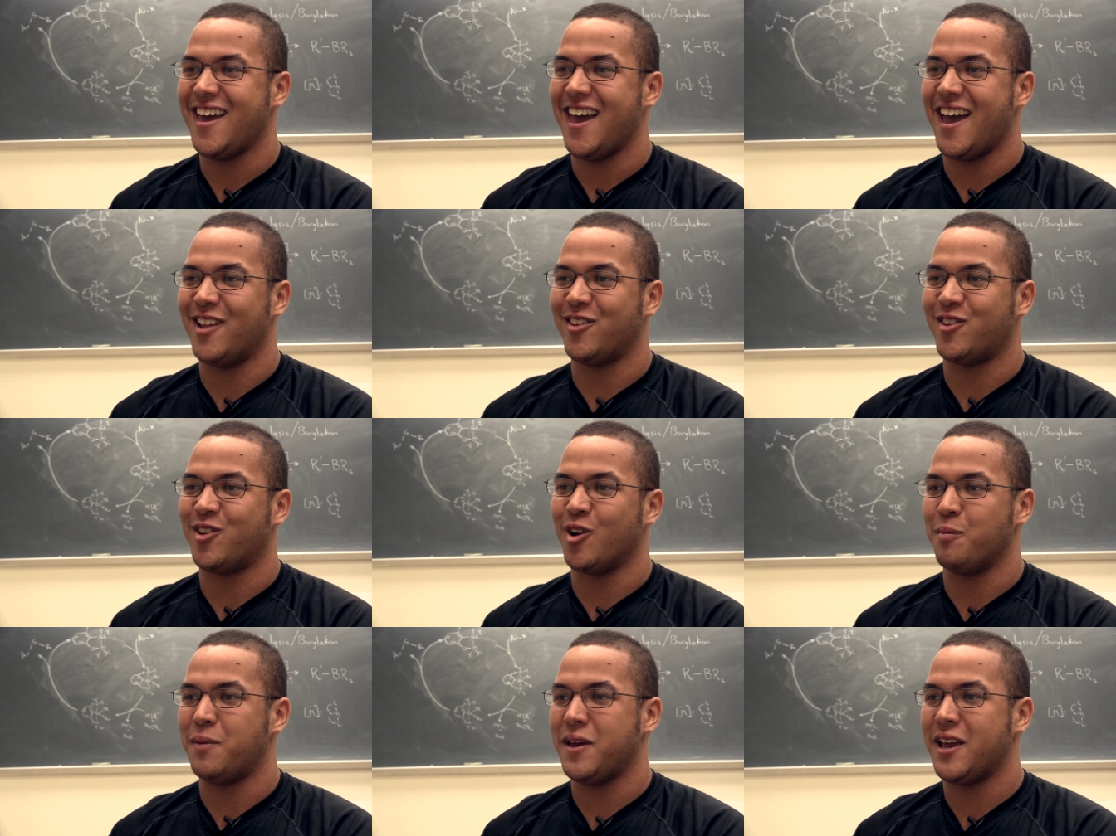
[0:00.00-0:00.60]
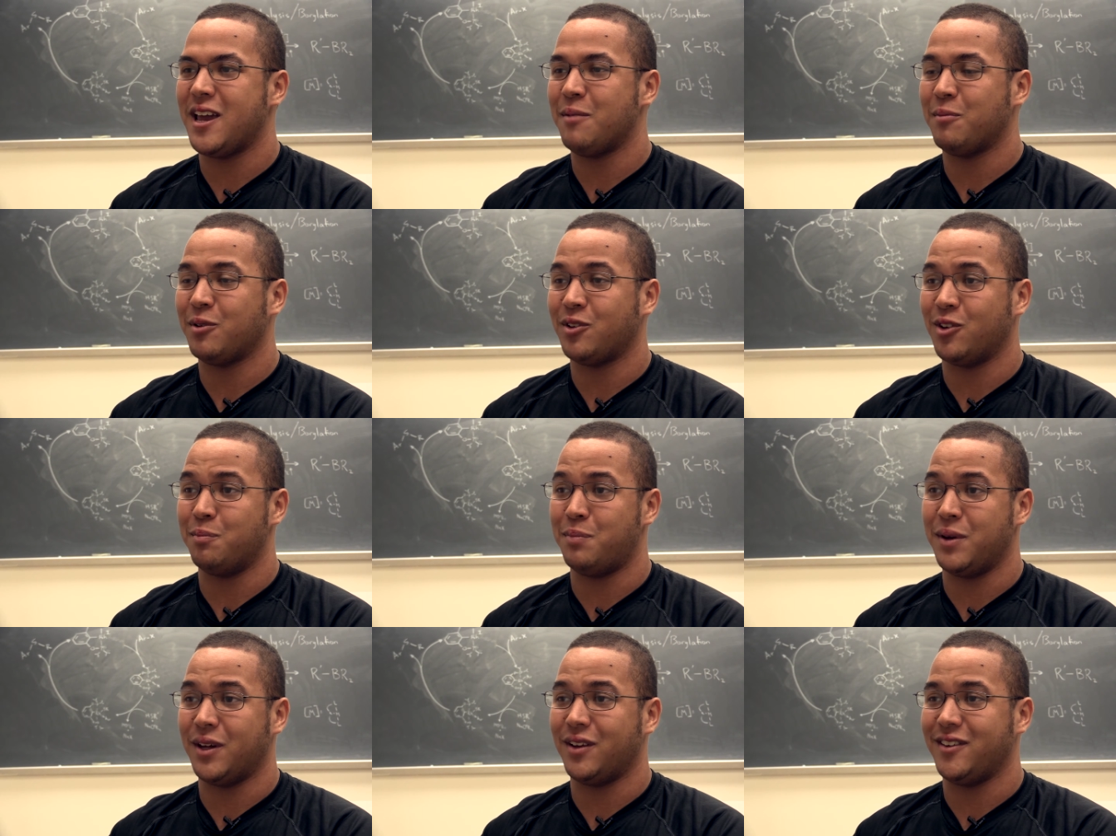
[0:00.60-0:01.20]
And so being able
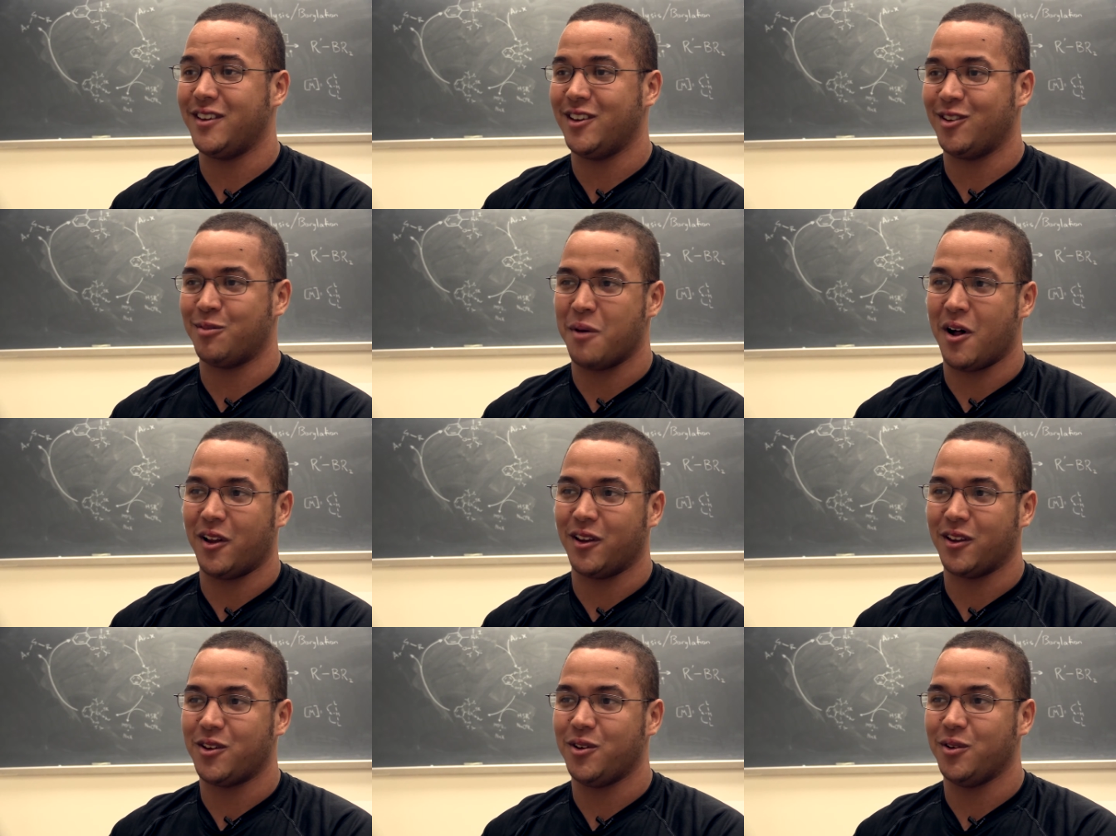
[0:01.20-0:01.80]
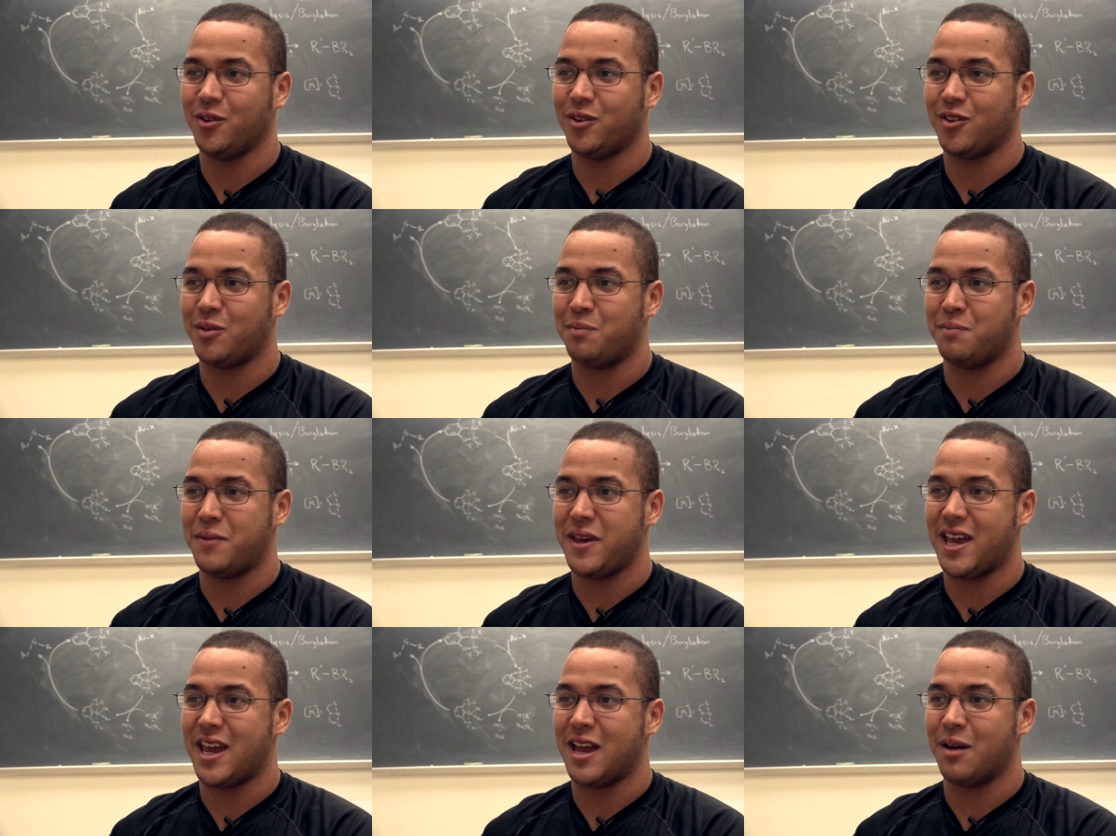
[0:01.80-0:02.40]
to build these molecules
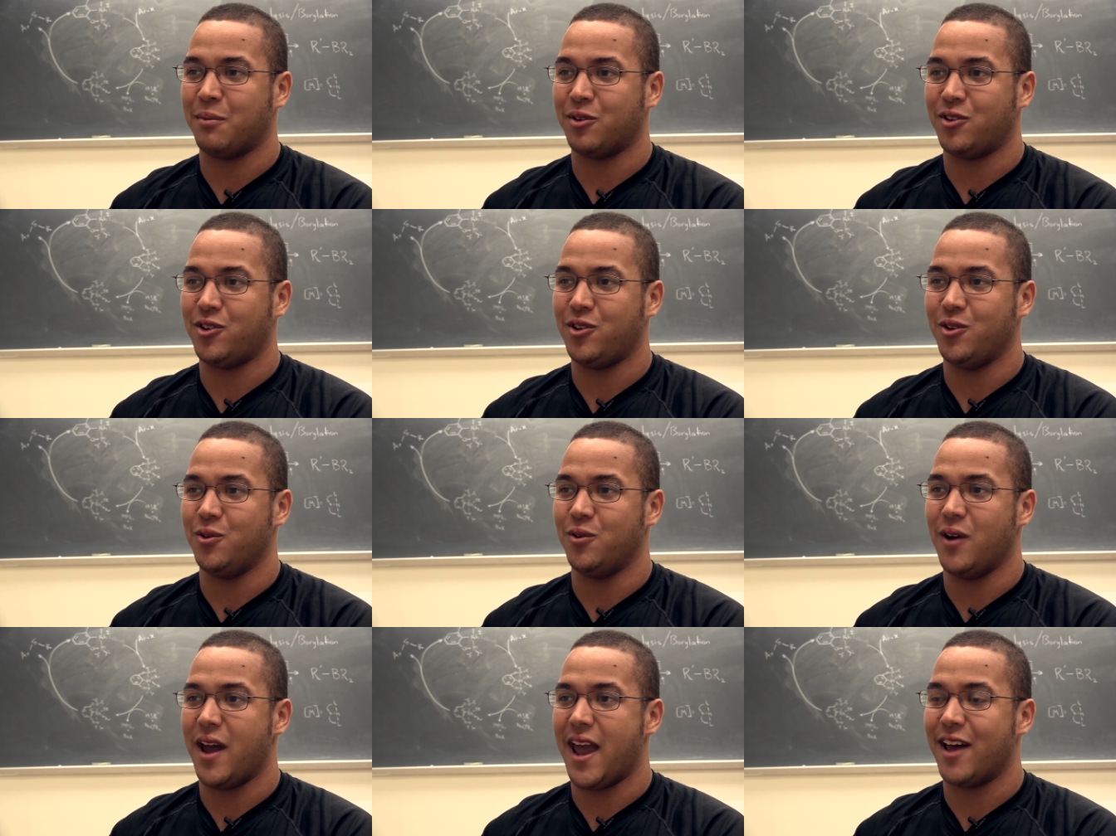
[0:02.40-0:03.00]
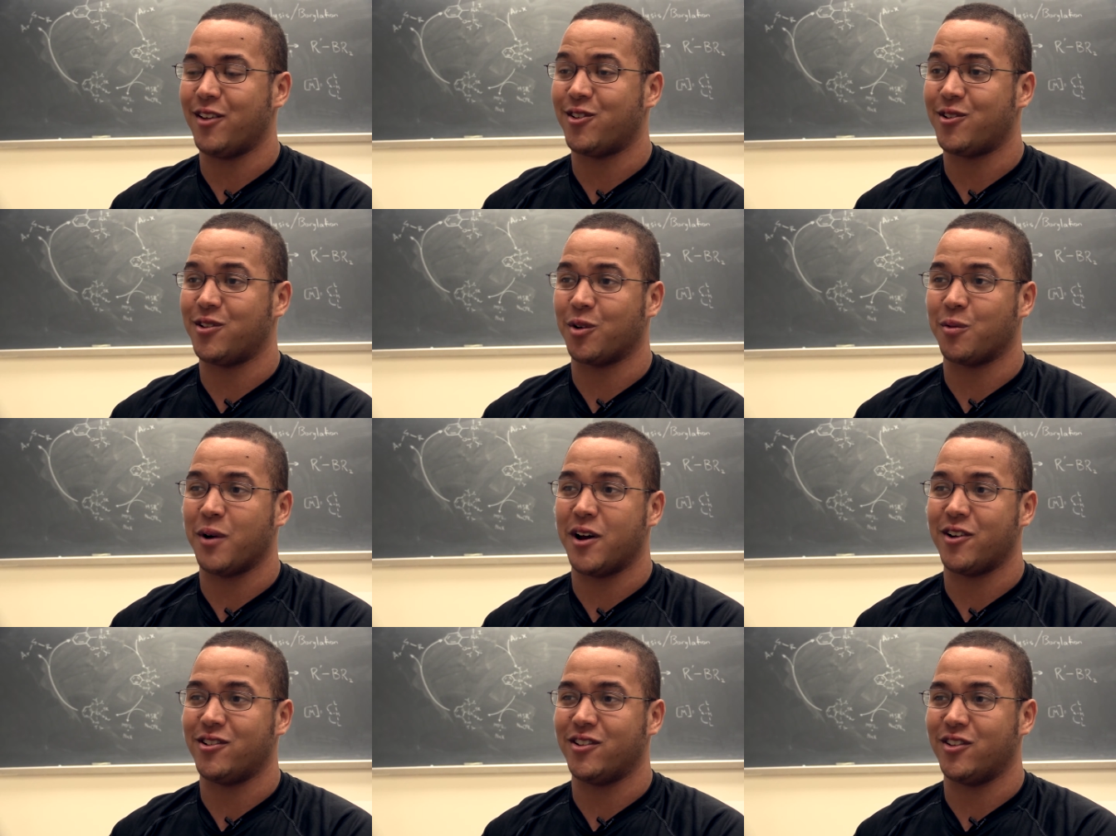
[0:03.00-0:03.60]
and being able to answer the
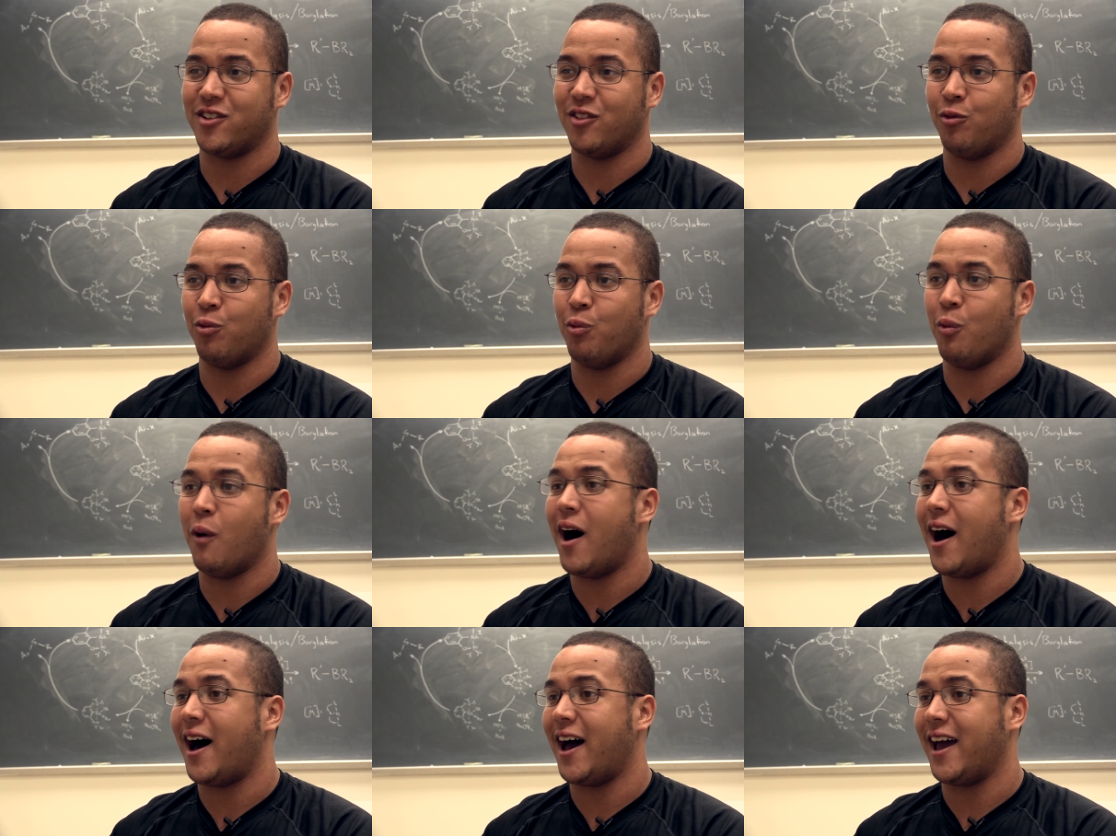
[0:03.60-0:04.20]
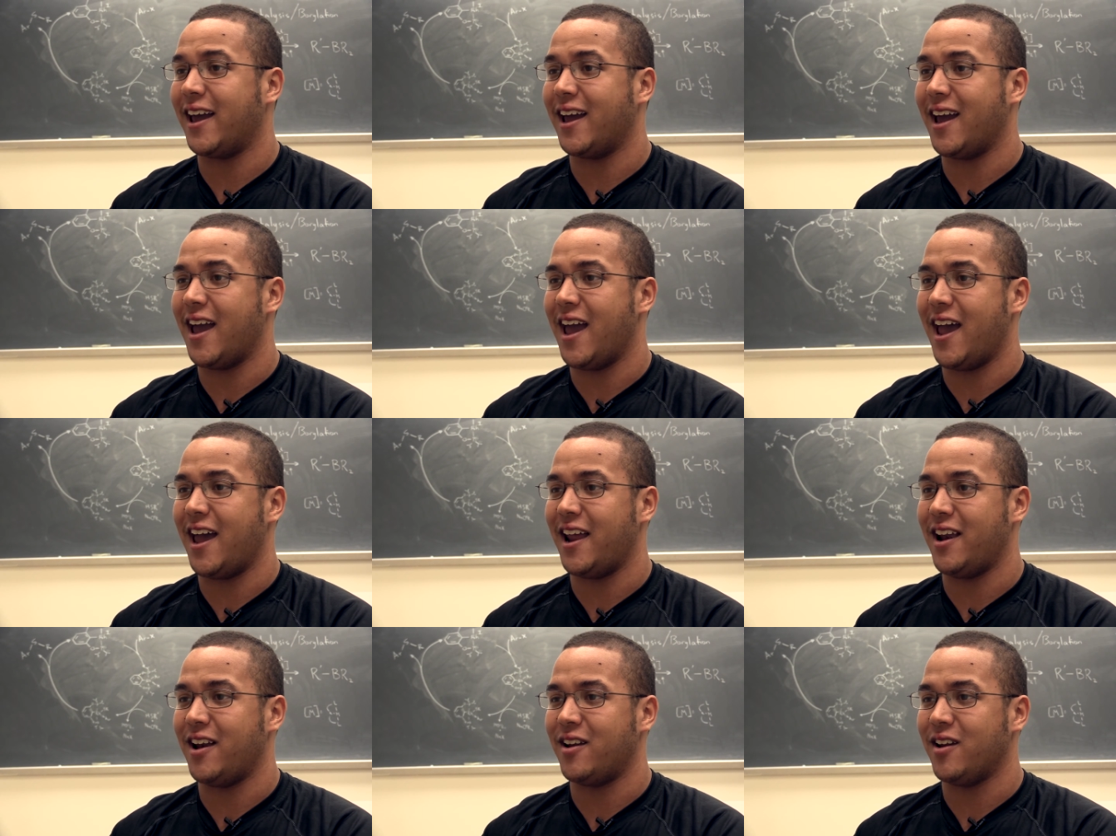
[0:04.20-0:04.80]
questions of why
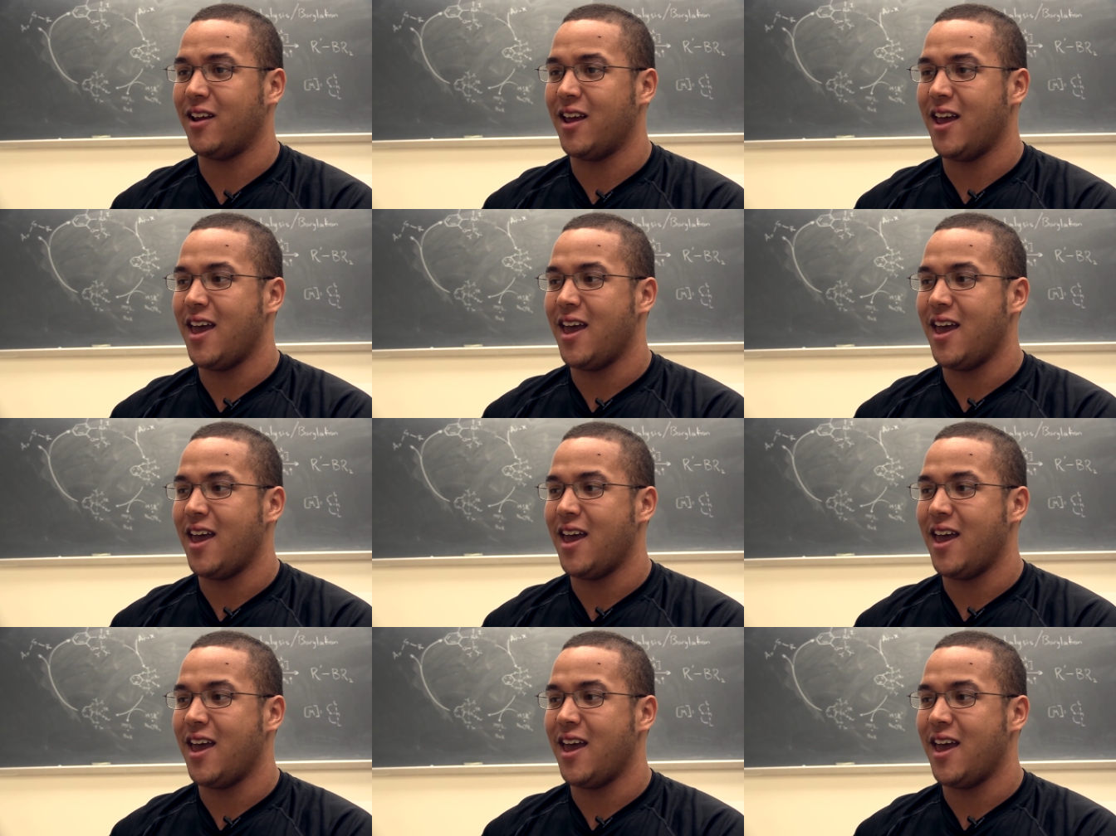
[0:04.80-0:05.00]
and